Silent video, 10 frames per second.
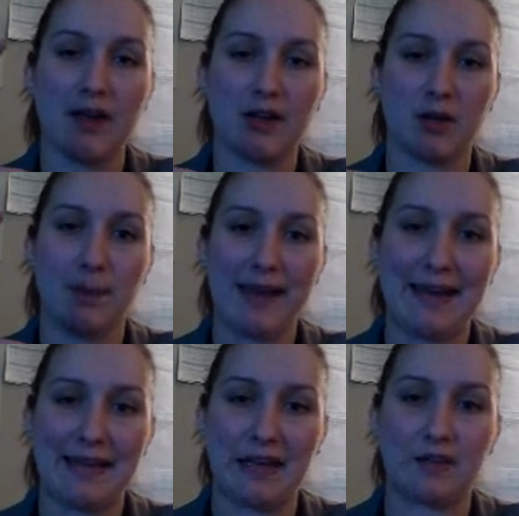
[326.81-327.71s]
that you're
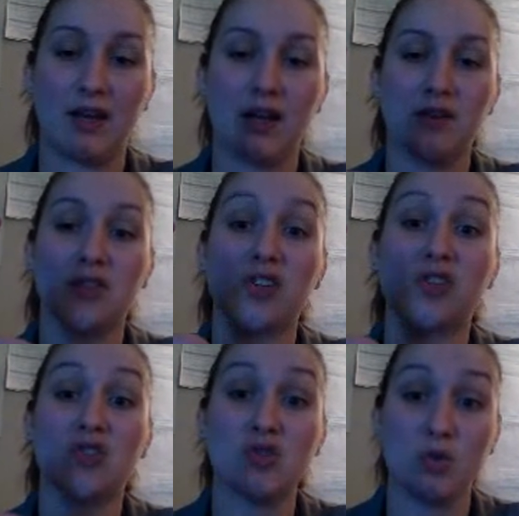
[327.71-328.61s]
painting. There's the
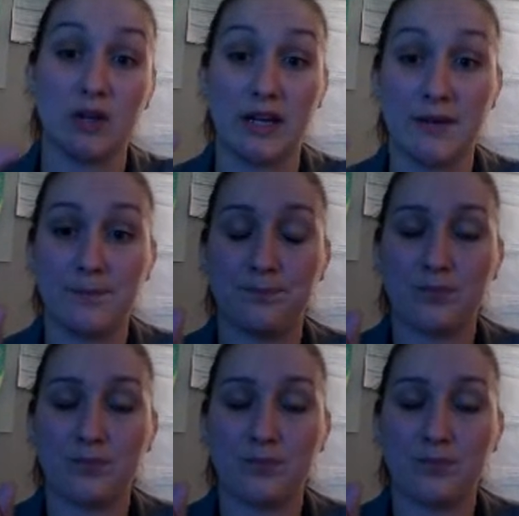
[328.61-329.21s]
story.